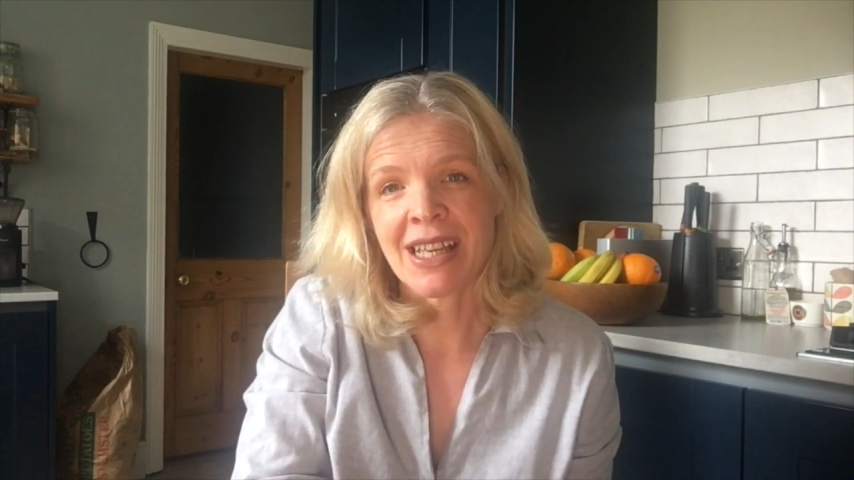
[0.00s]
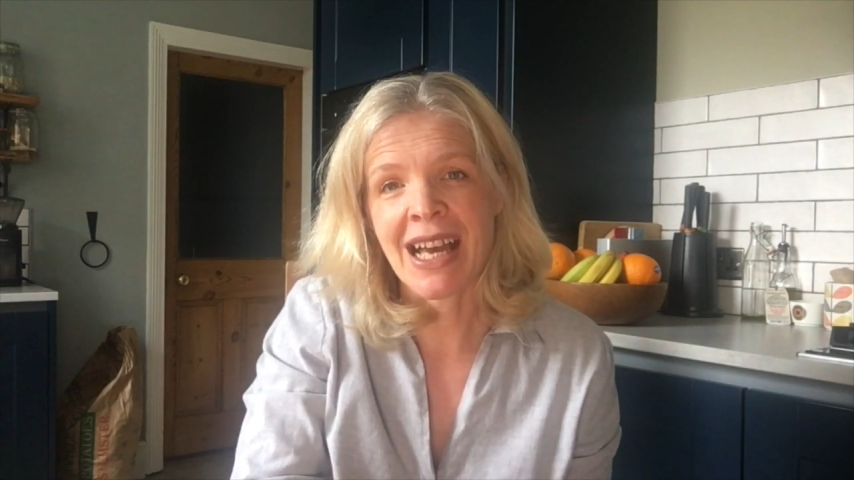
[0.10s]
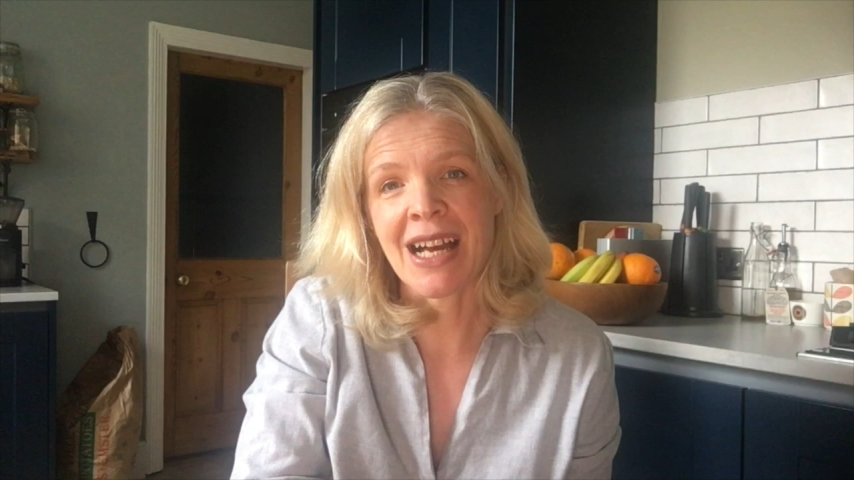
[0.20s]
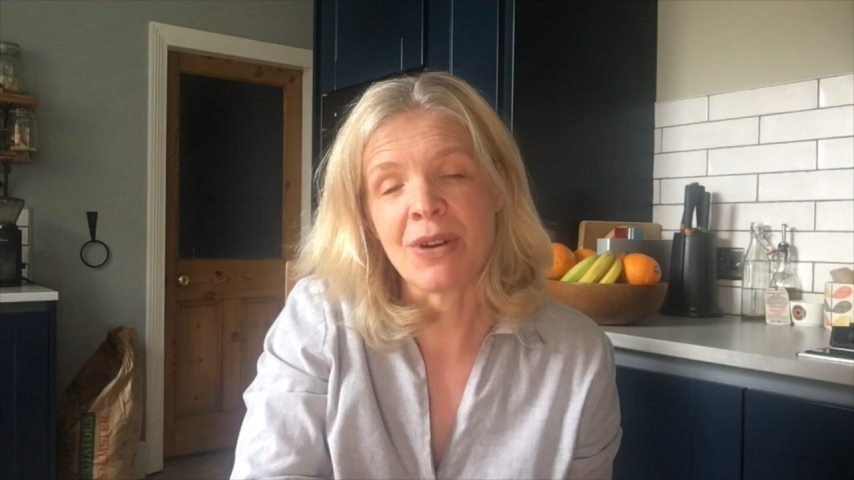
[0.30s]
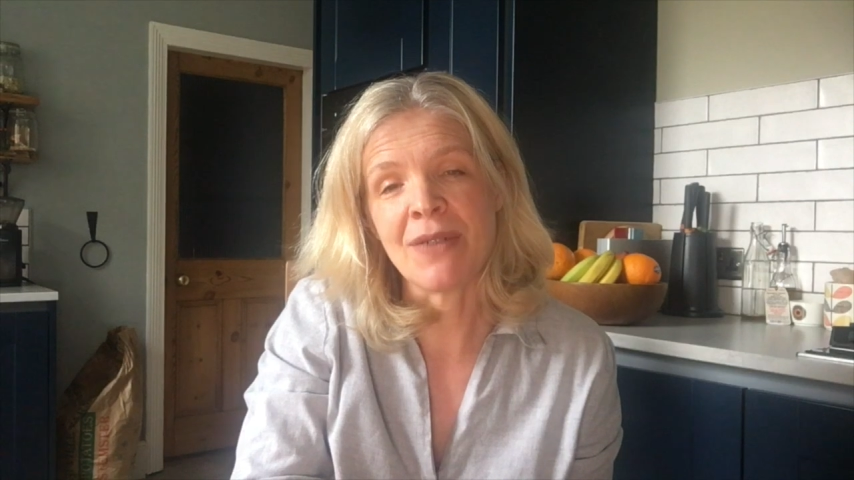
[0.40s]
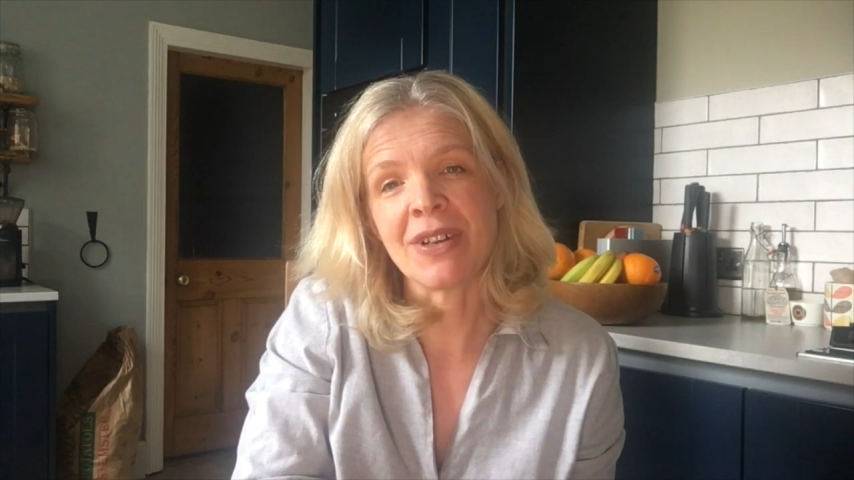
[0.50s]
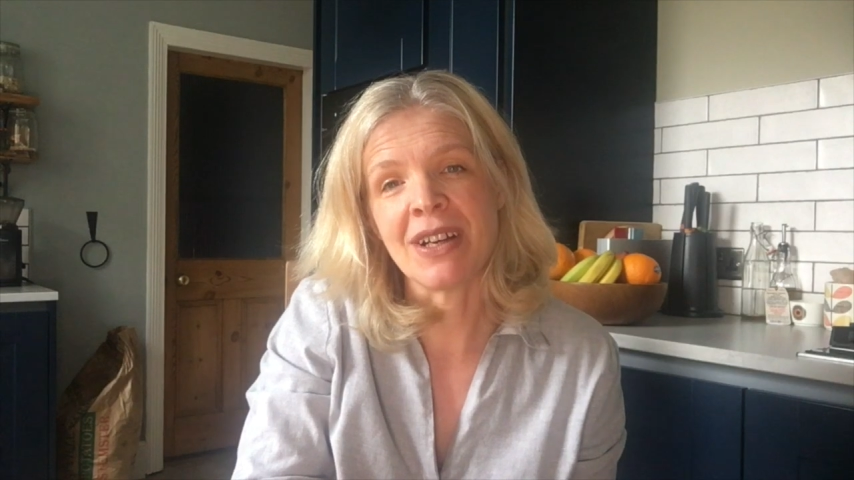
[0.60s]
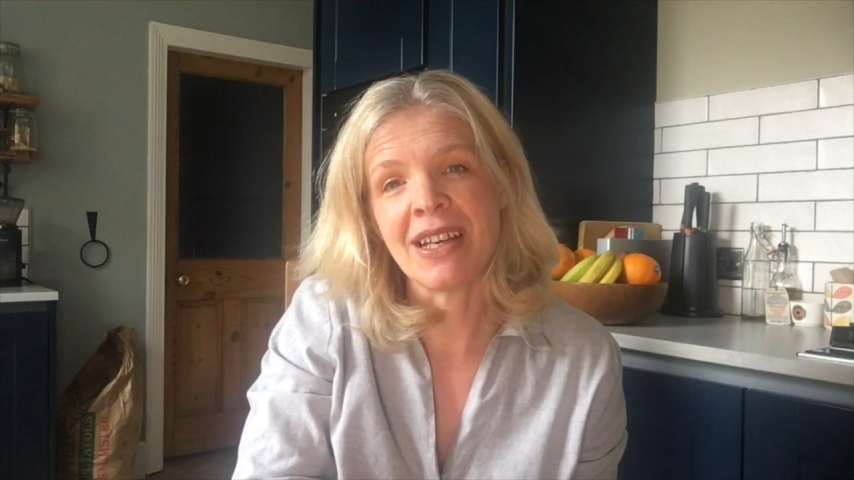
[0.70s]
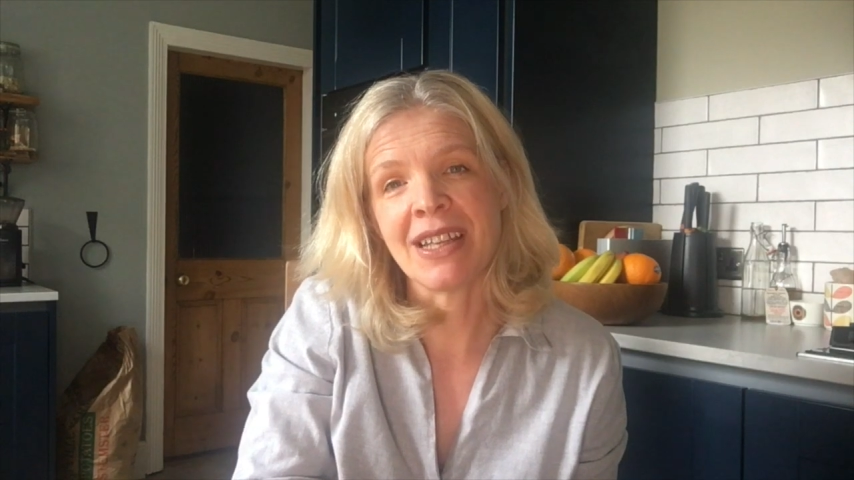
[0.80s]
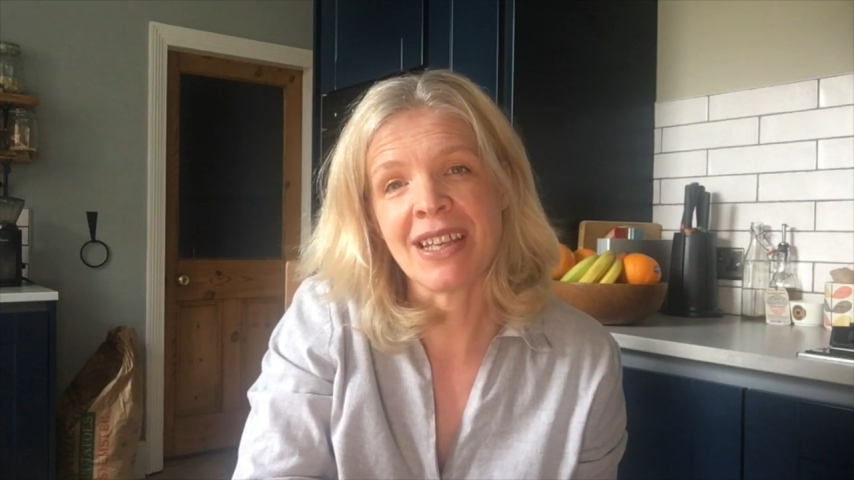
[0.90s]
However,
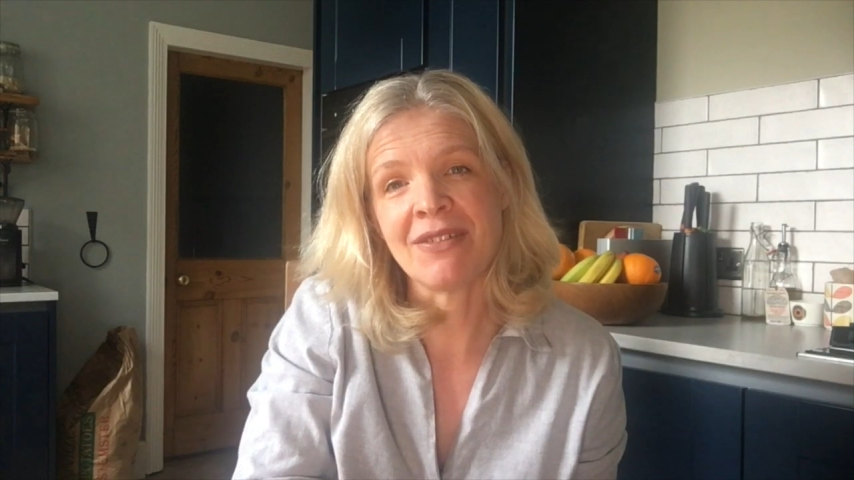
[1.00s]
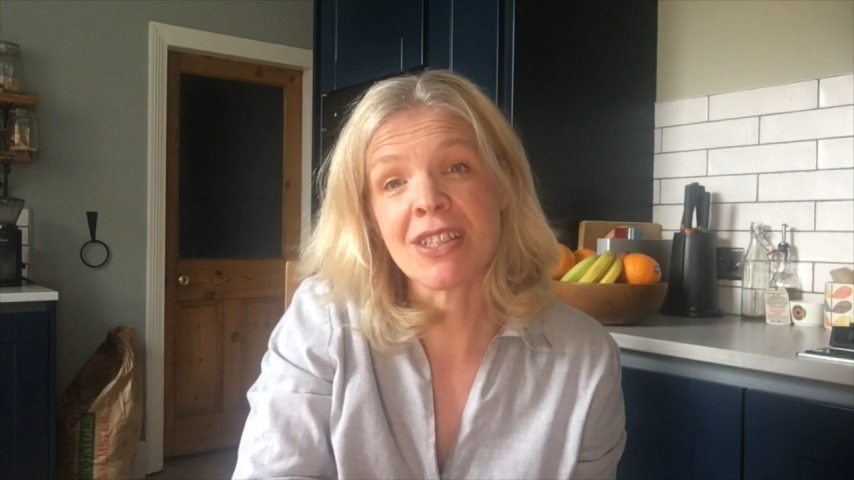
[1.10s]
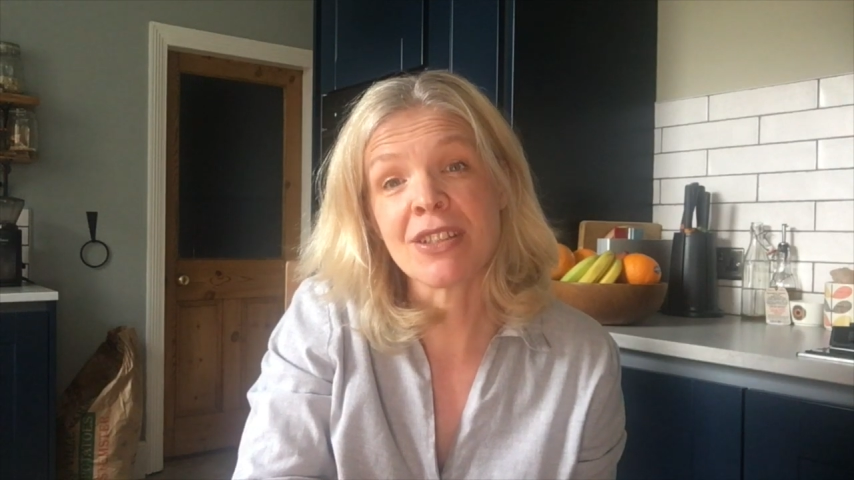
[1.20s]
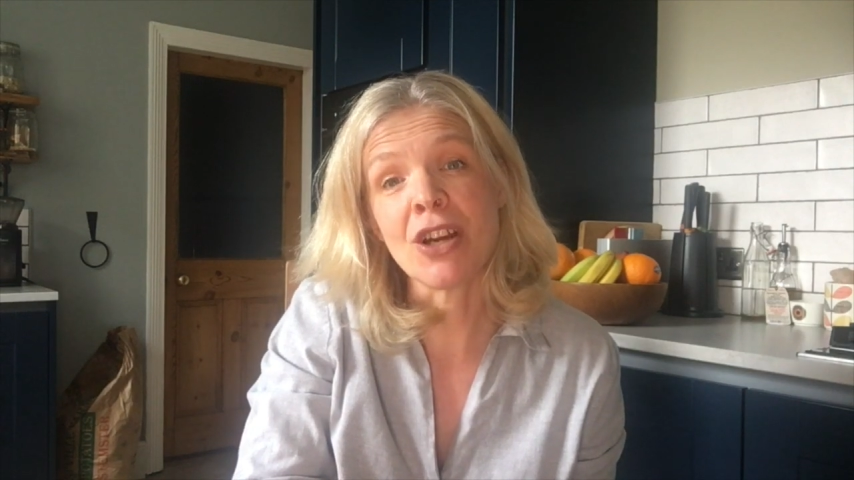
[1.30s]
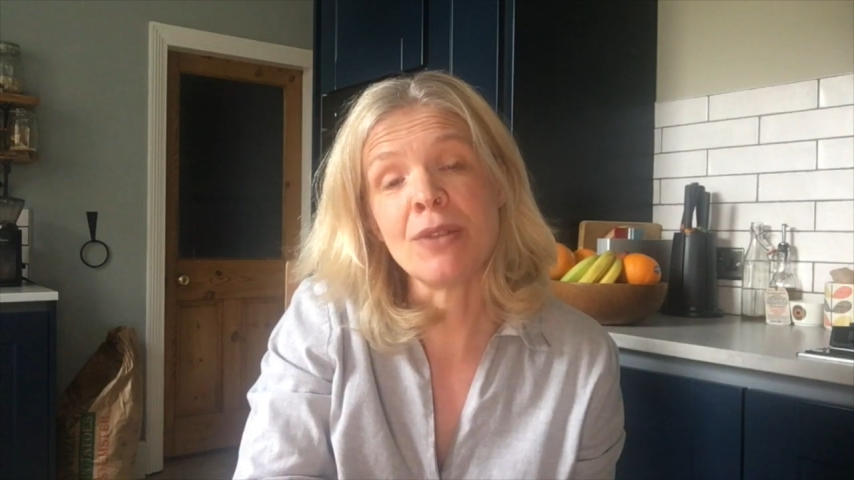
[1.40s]
there is so